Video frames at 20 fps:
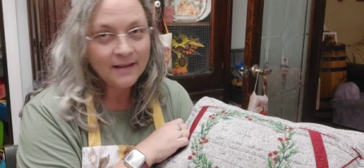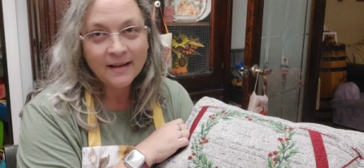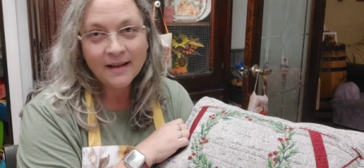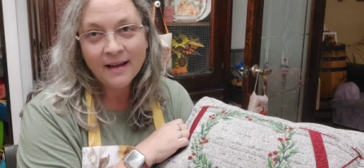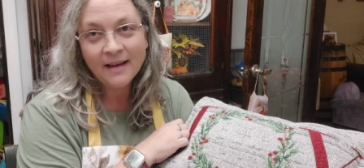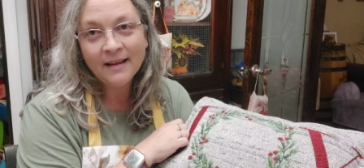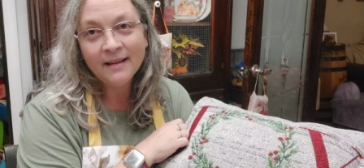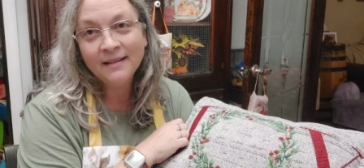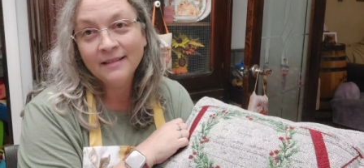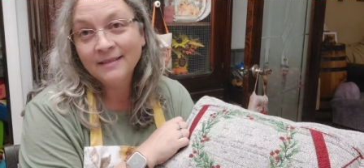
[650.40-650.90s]

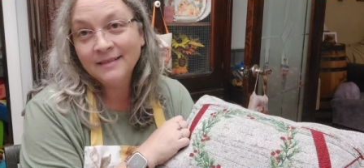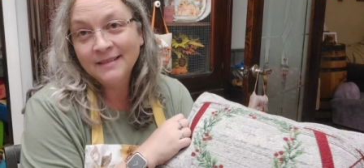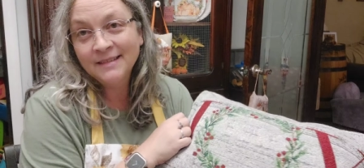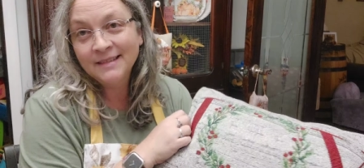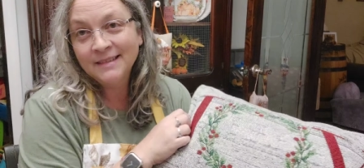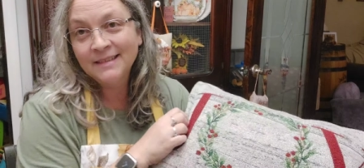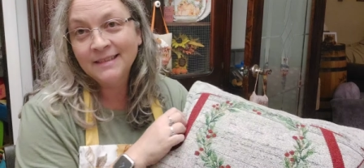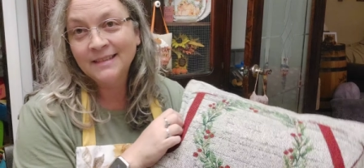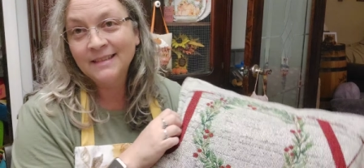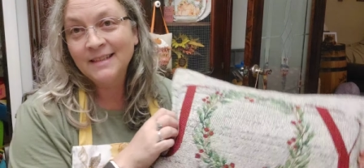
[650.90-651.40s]
Hey,
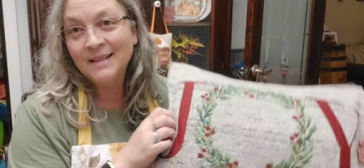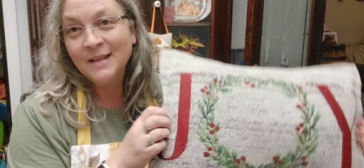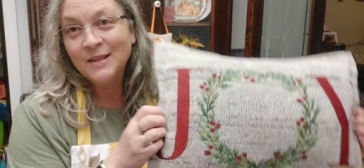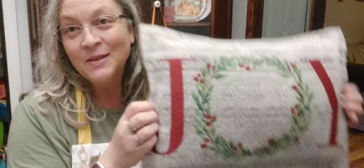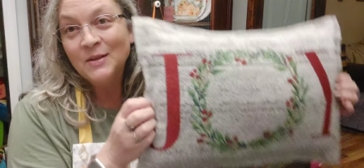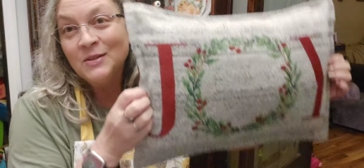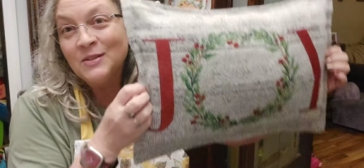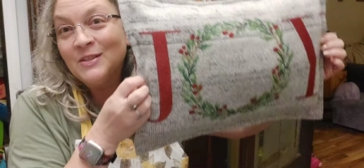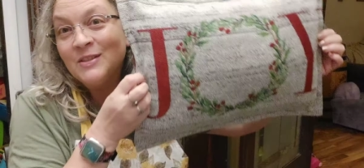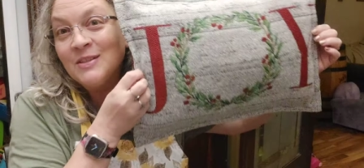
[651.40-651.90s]

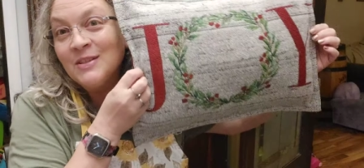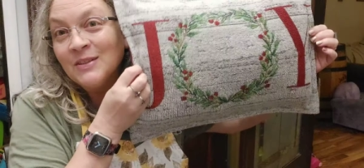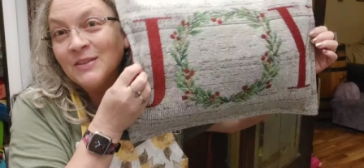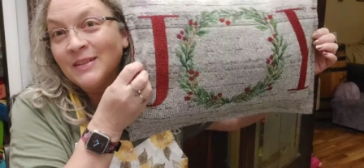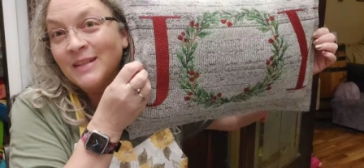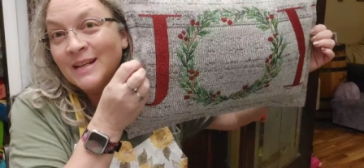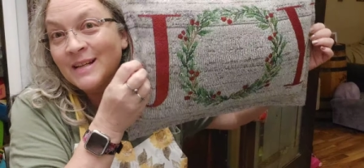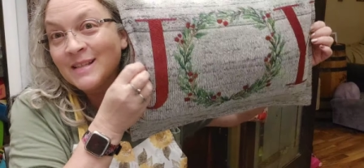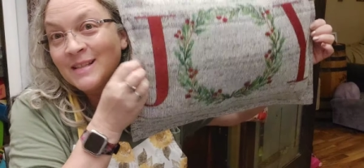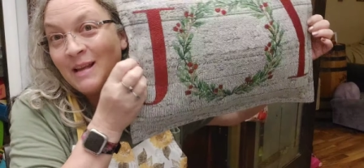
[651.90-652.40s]
they're still
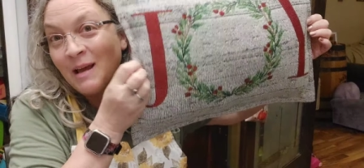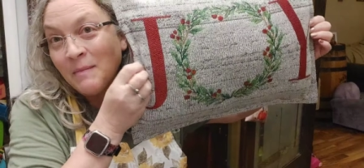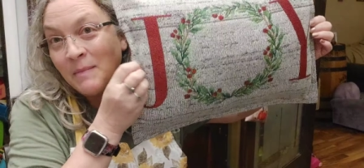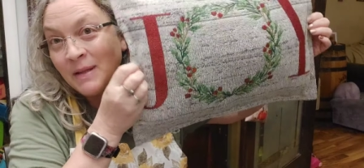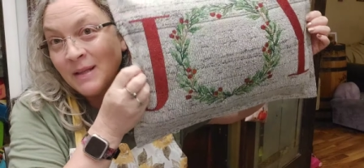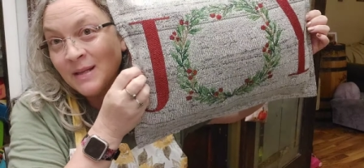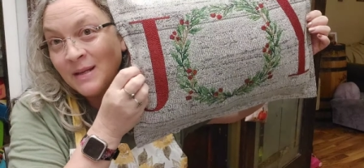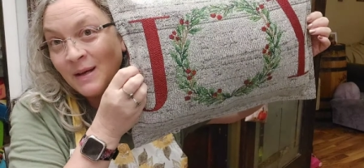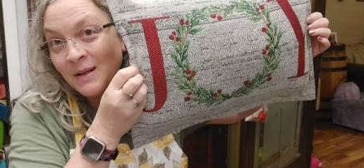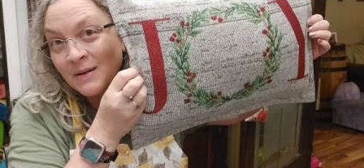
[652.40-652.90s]
next time
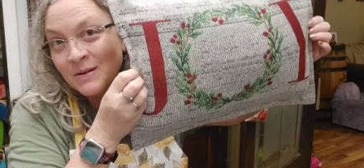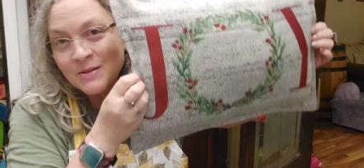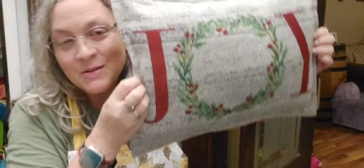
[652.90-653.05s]
at the Dollar